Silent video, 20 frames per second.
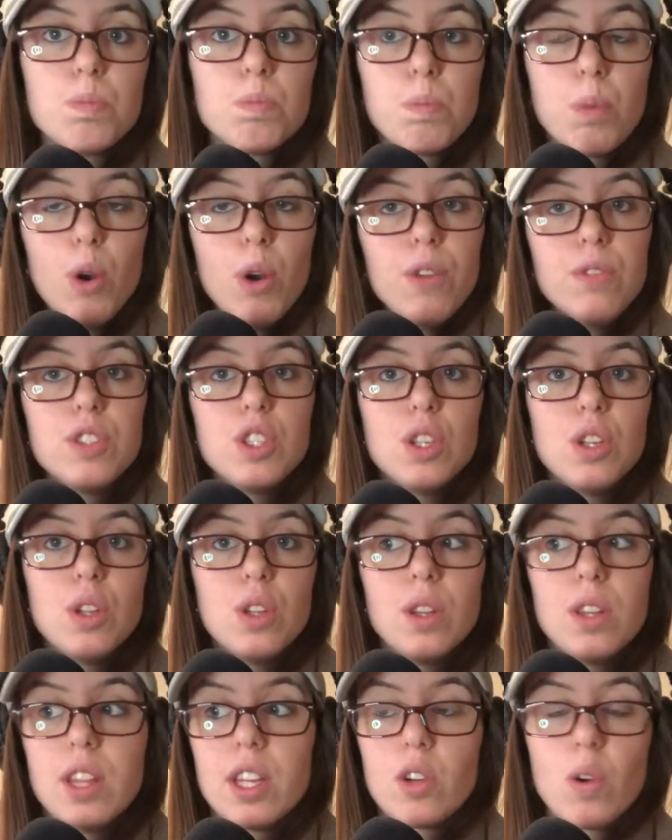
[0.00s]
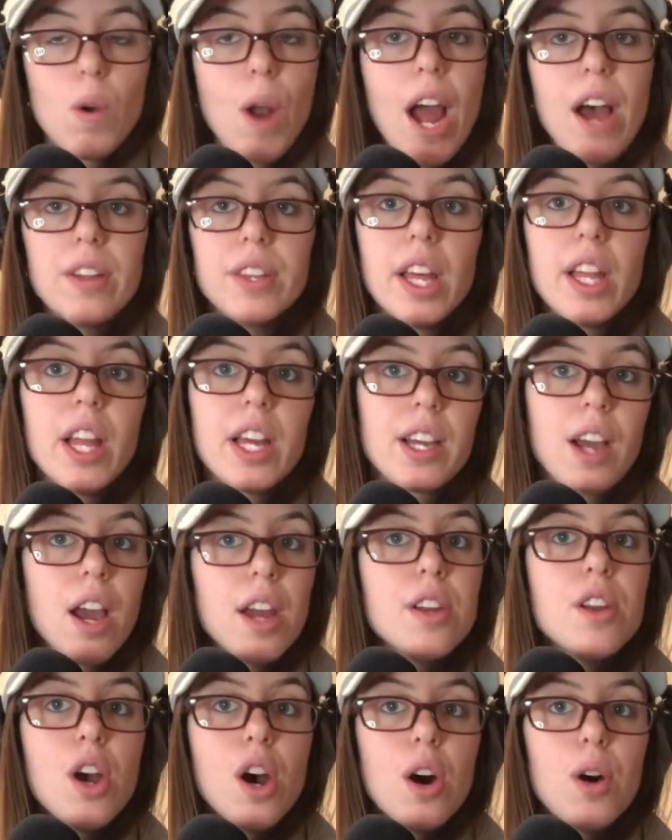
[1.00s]
prove to the crowd that like
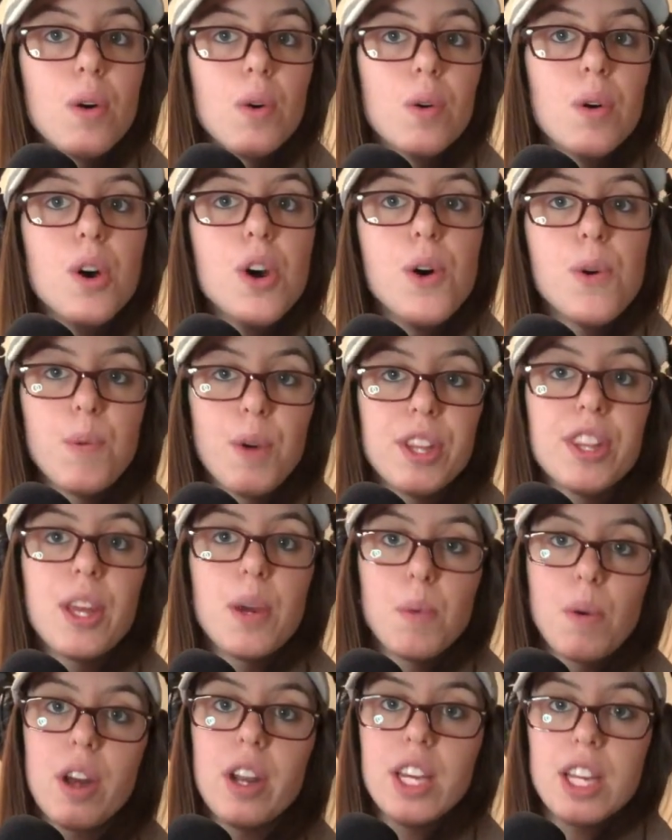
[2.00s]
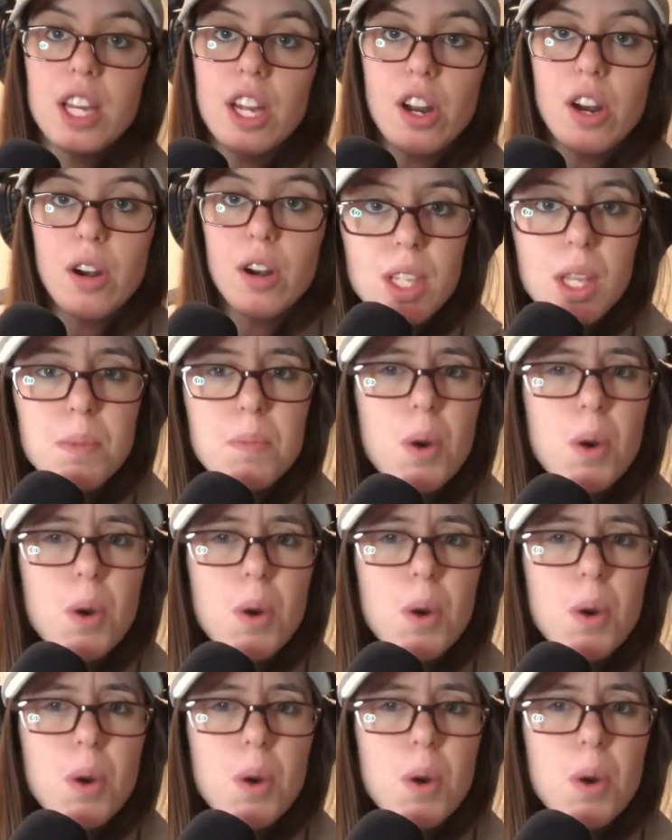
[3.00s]
I know what they want to hear.